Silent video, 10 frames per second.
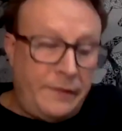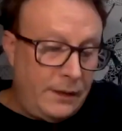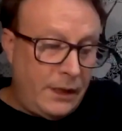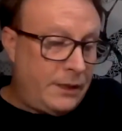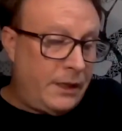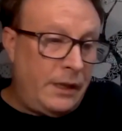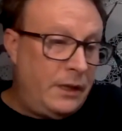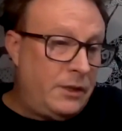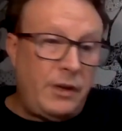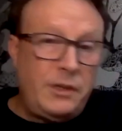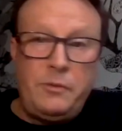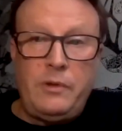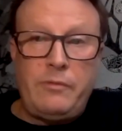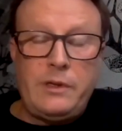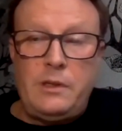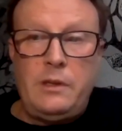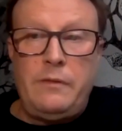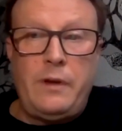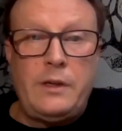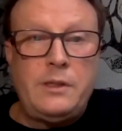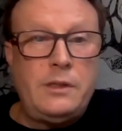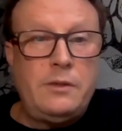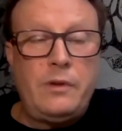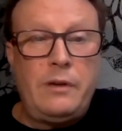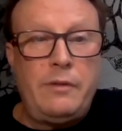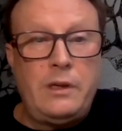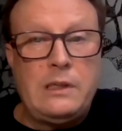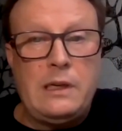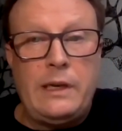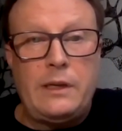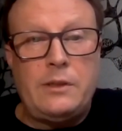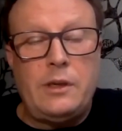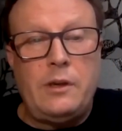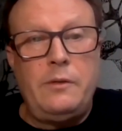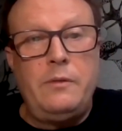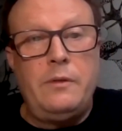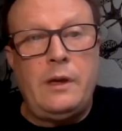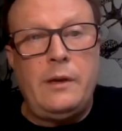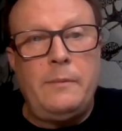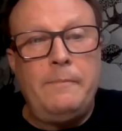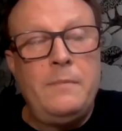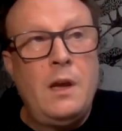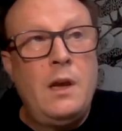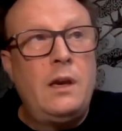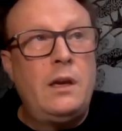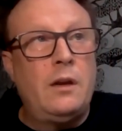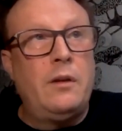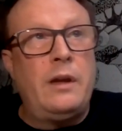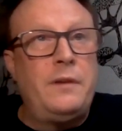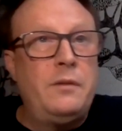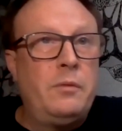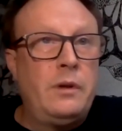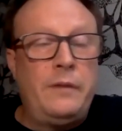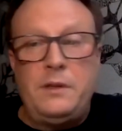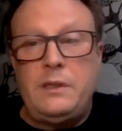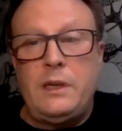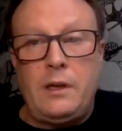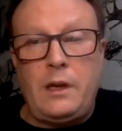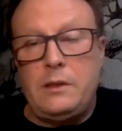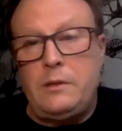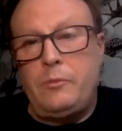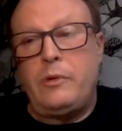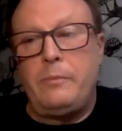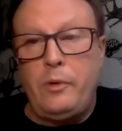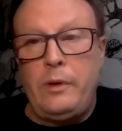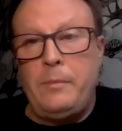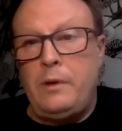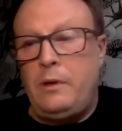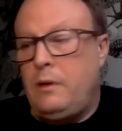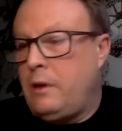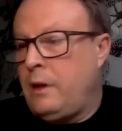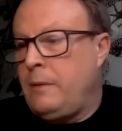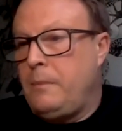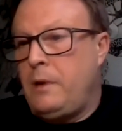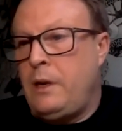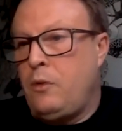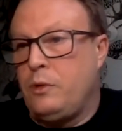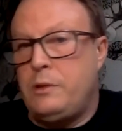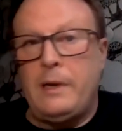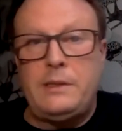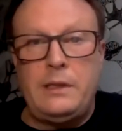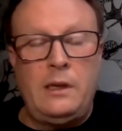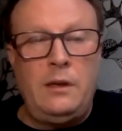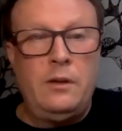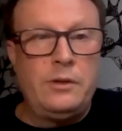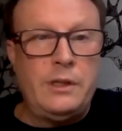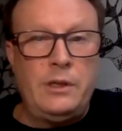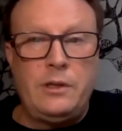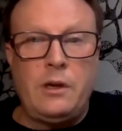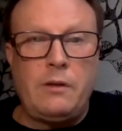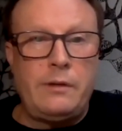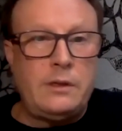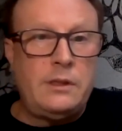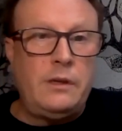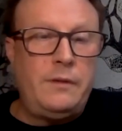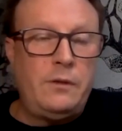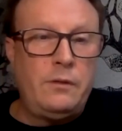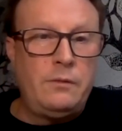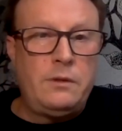fantastic. The integration with the rest of the device is really slick. So you know, if you send a customer an appointment, it automatically looks in your diary to see if your